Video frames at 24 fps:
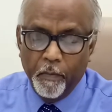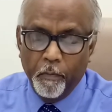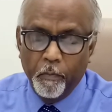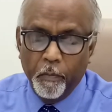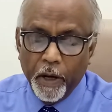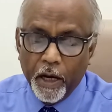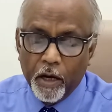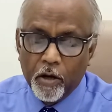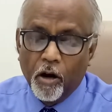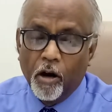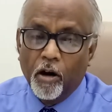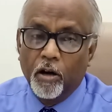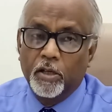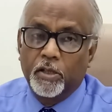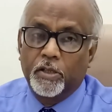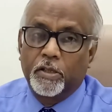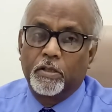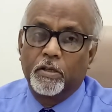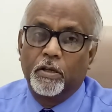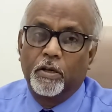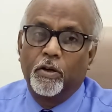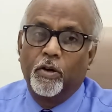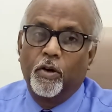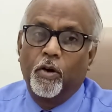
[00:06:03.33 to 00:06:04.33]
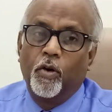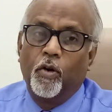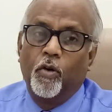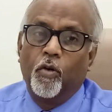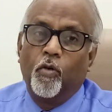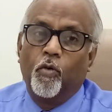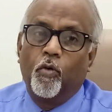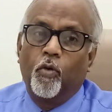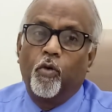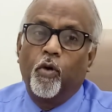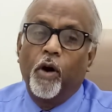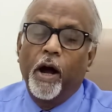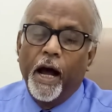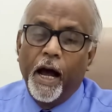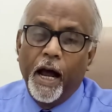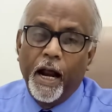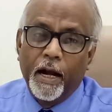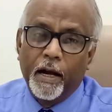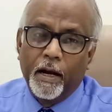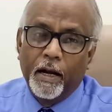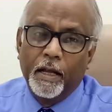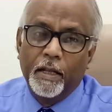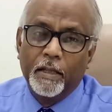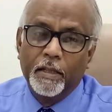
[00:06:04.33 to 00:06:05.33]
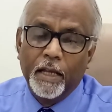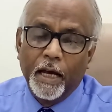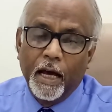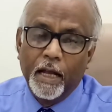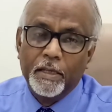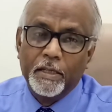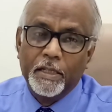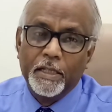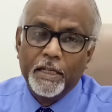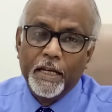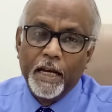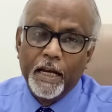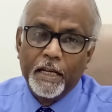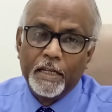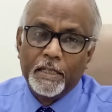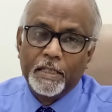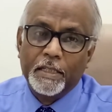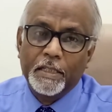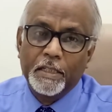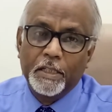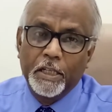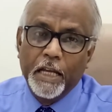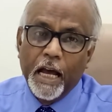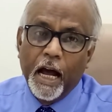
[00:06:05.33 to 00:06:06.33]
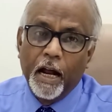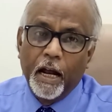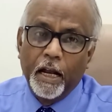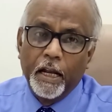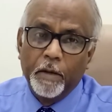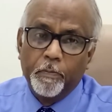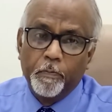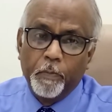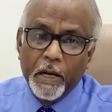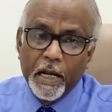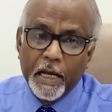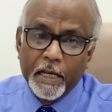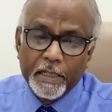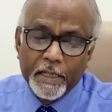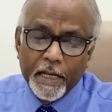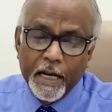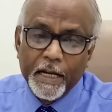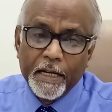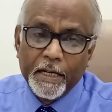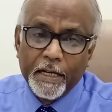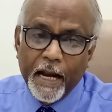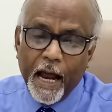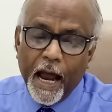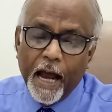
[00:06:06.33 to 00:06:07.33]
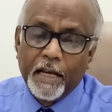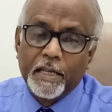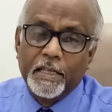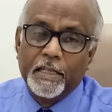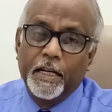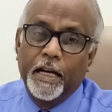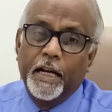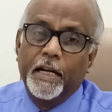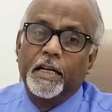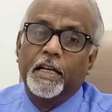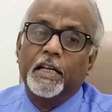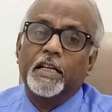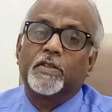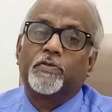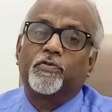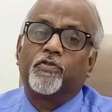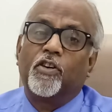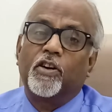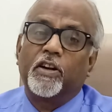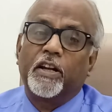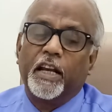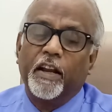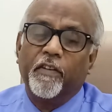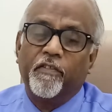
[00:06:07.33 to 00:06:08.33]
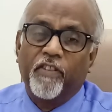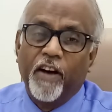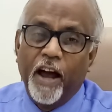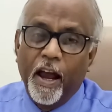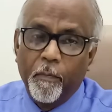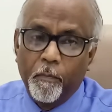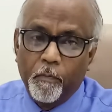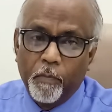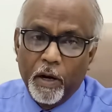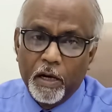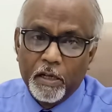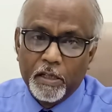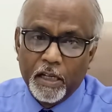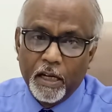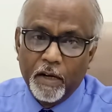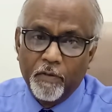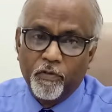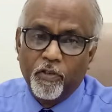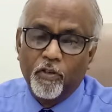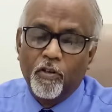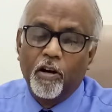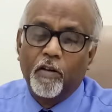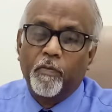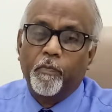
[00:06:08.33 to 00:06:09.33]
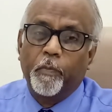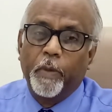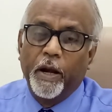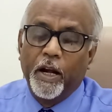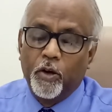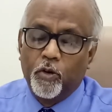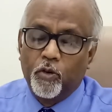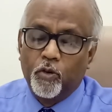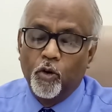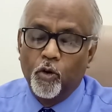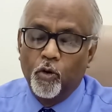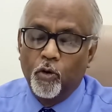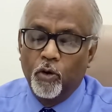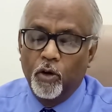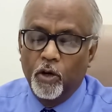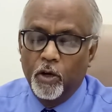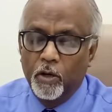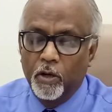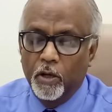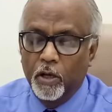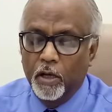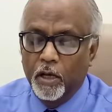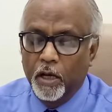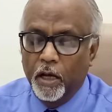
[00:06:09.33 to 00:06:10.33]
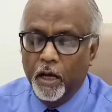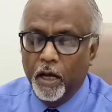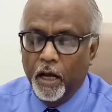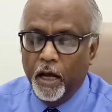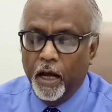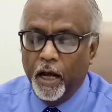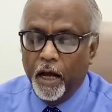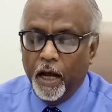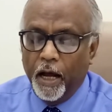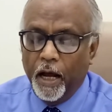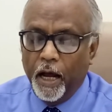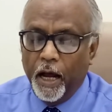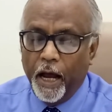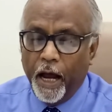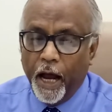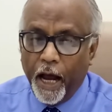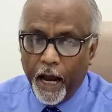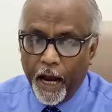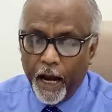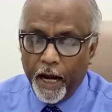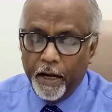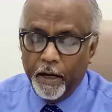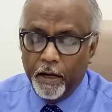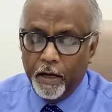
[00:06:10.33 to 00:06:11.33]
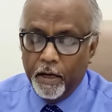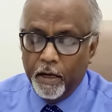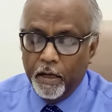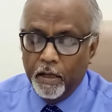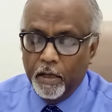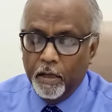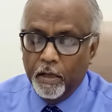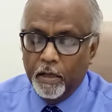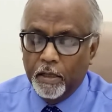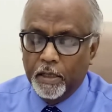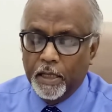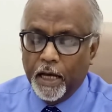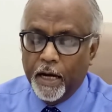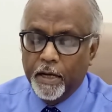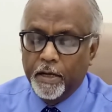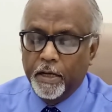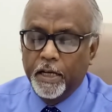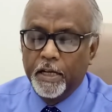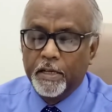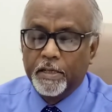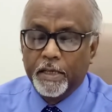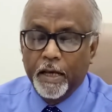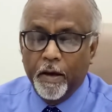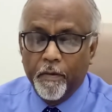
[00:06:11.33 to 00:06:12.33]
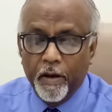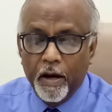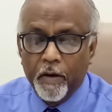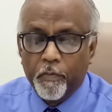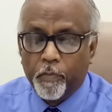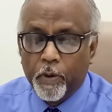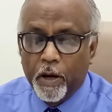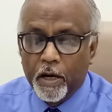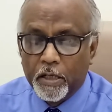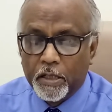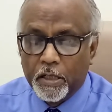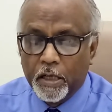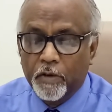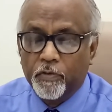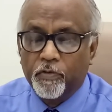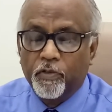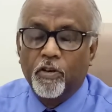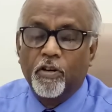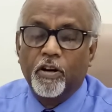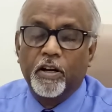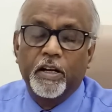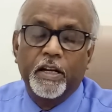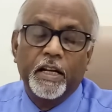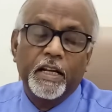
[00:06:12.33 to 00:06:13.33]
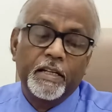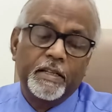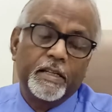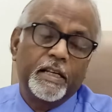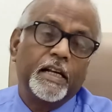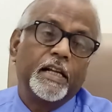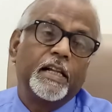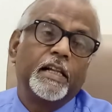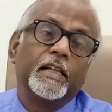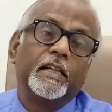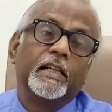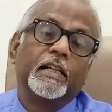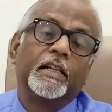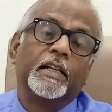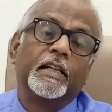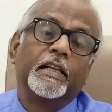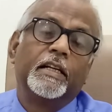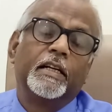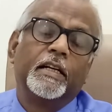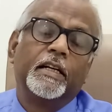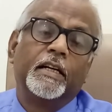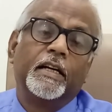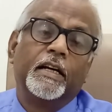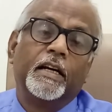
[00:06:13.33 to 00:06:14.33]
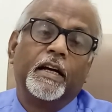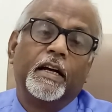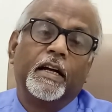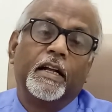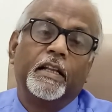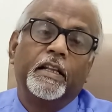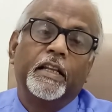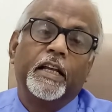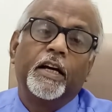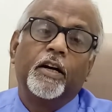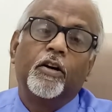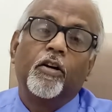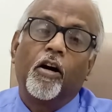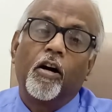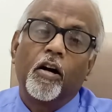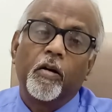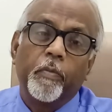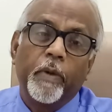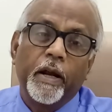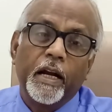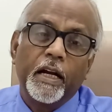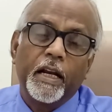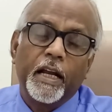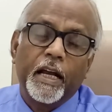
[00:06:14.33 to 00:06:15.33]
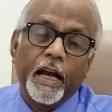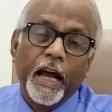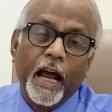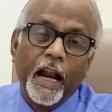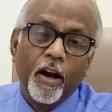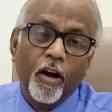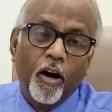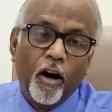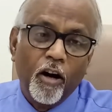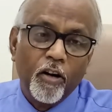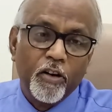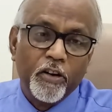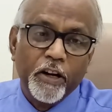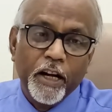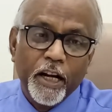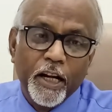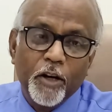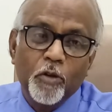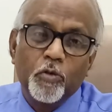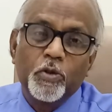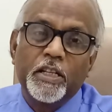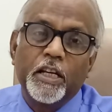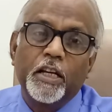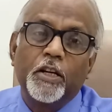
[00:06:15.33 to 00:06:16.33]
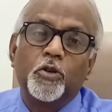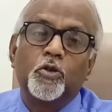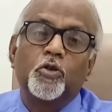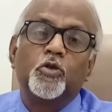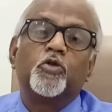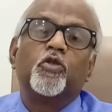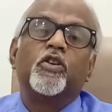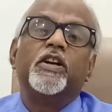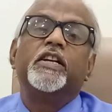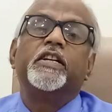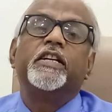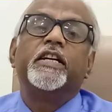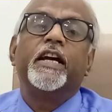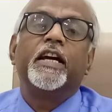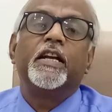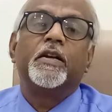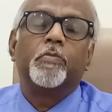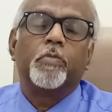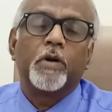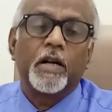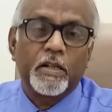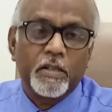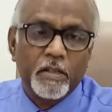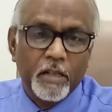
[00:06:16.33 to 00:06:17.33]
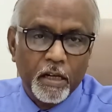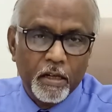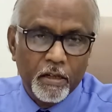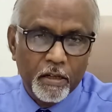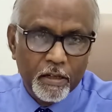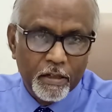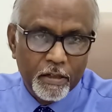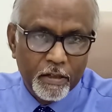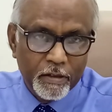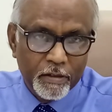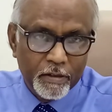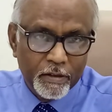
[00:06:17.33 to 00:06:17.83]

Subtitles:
Because where the present tax rate is 45% for petrol and 37% for diesel, the government cannot reduce it to 28%,